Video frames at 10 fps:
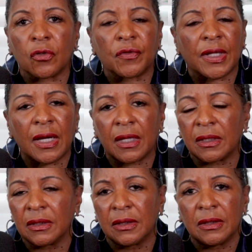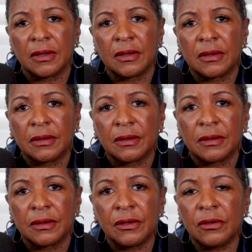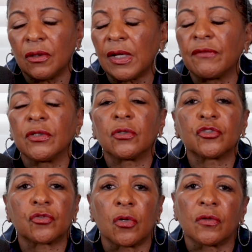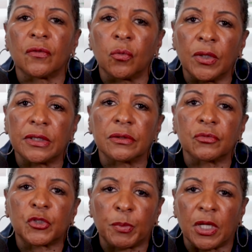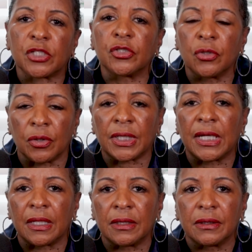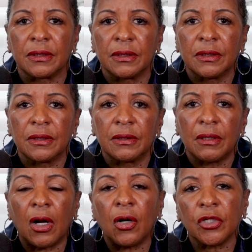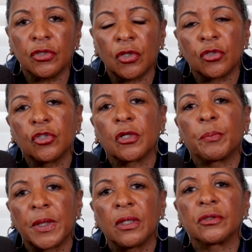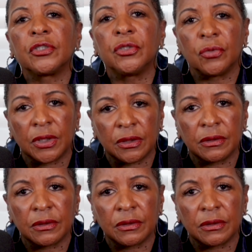over that. You don't have no control over what response you're going to get. All you know, you're compelled to do it.